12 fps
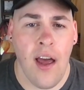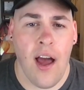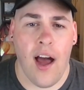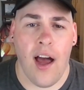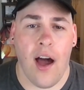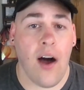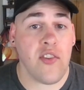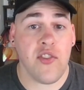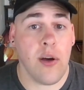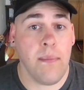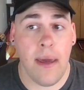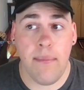
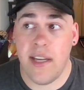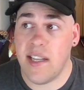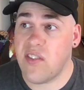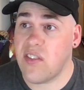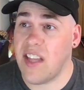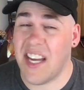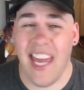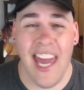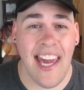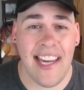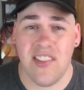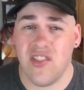Also, maybe it's the
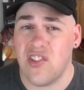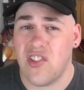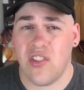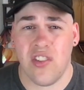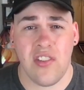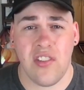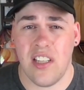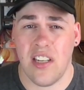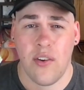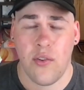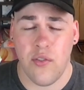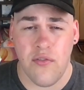case
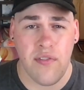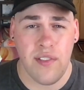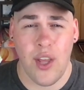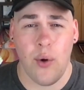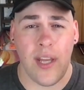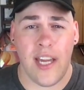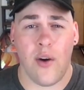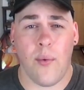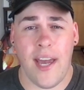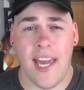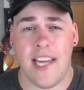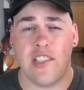floating
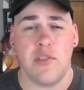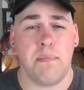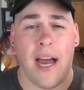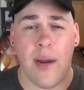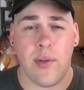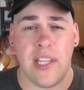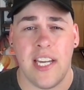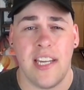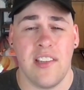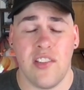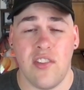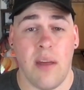away, spiraling
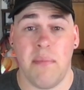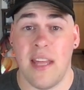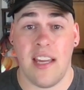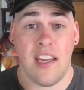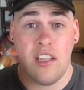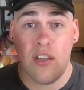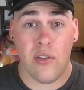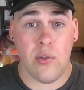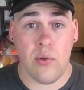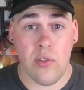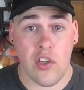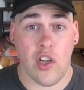into something
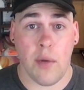huge,